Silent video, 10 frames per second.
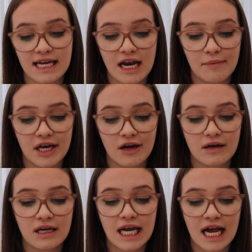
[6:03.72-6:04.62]

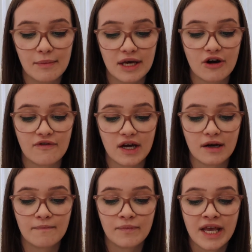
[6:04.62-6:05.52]
canopy cover.
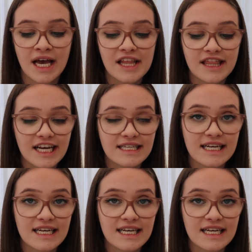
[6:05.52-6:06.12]
This,